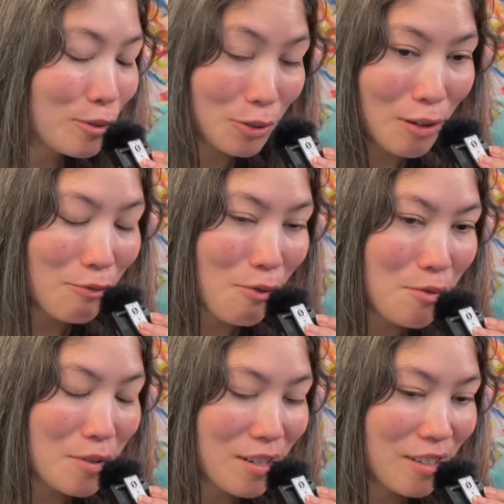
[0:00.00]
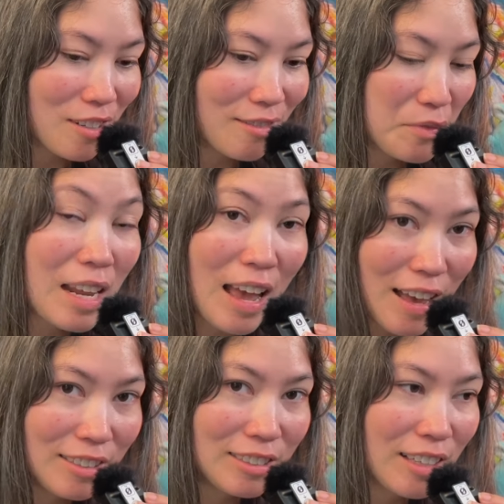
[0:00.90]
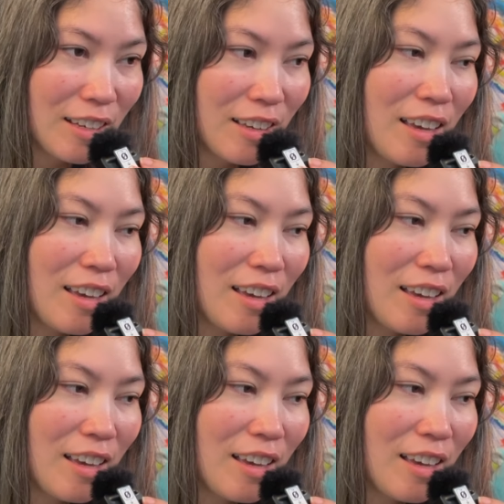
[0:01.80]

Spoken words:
straightforward task,